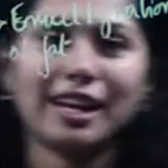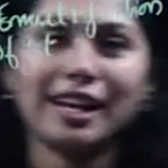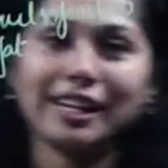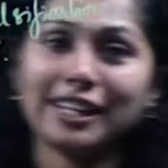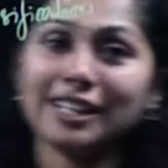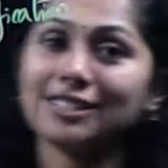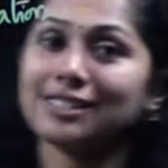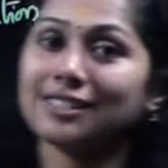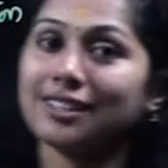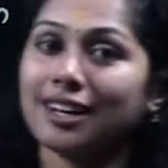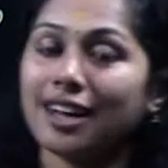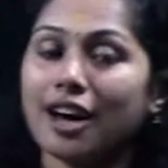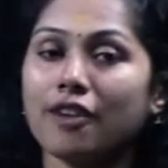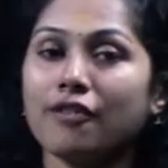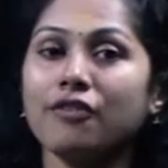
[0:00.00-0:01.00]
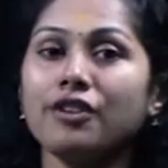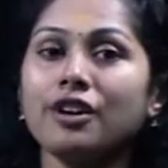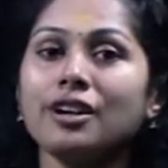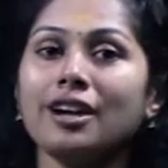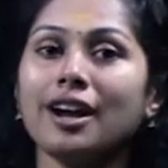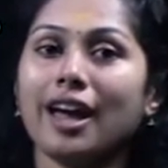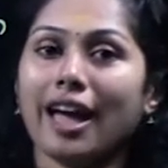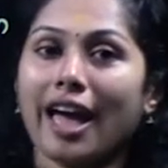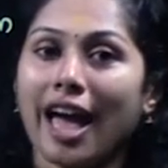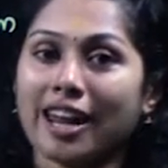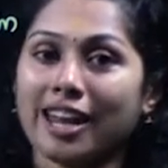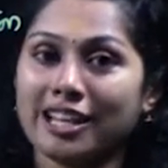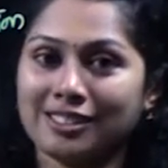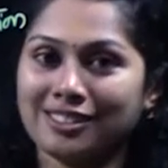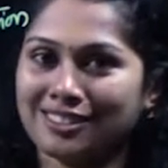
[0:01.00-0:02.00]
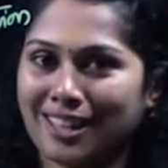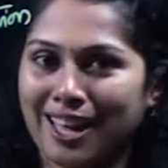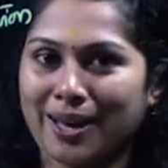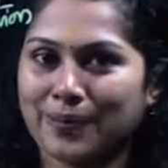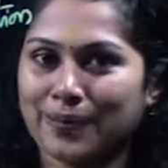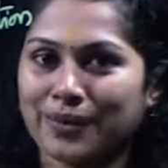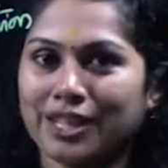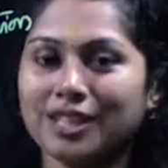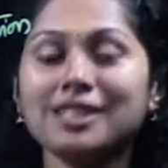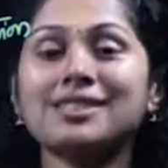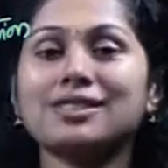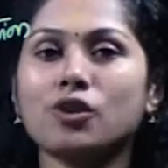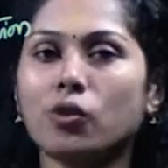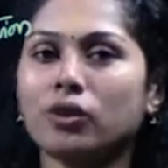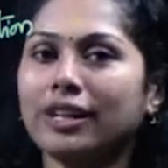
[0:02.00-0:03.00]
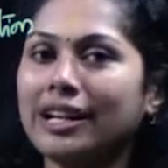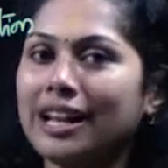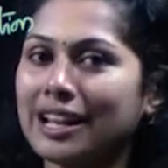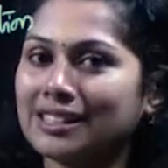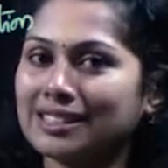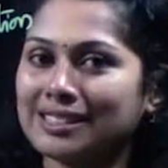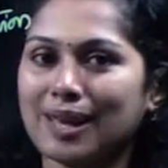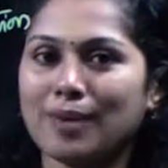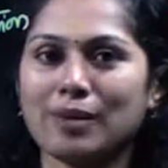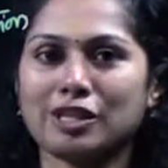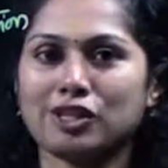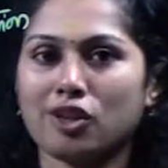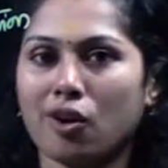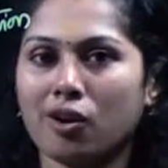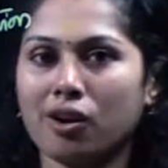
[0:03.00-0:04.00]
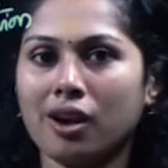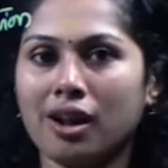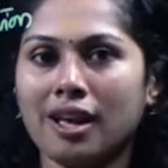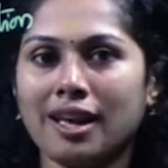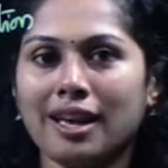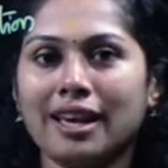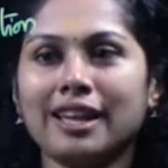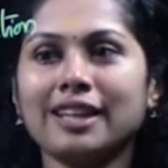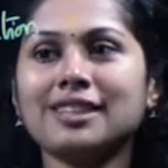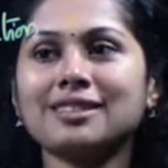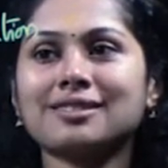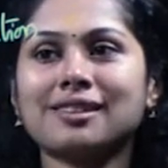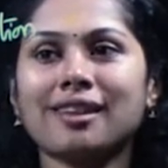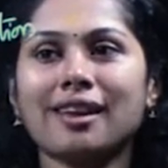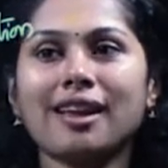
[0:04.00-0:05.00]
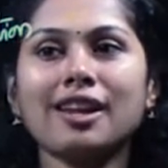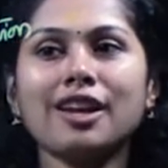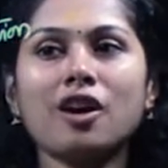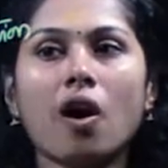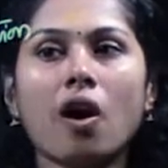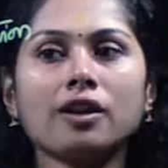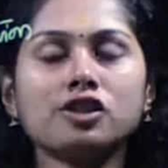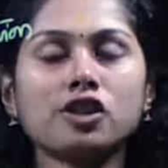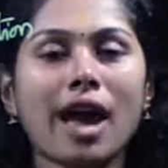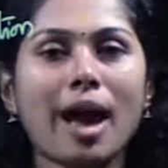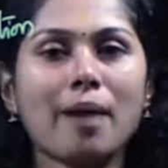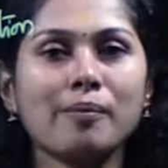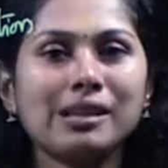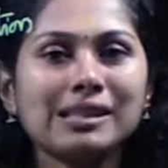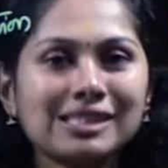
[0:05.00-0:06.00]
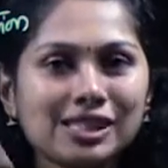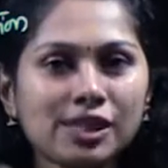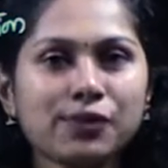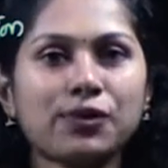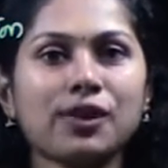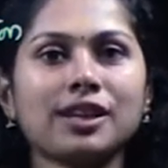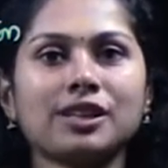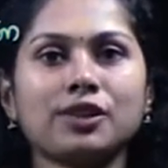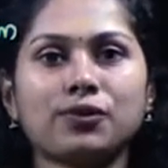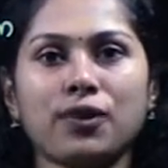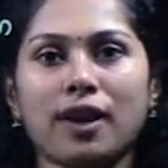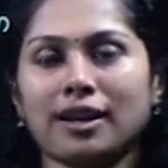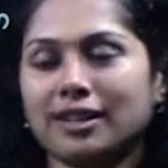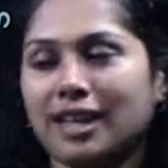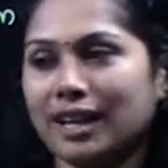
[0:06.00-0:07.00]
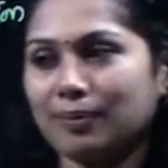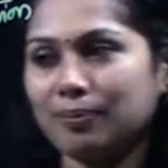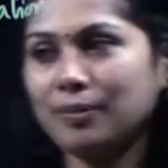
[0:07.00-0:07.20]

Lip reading: It is never an enzyme. It is not an enzyme at all. It is really going to emulsify the fat. That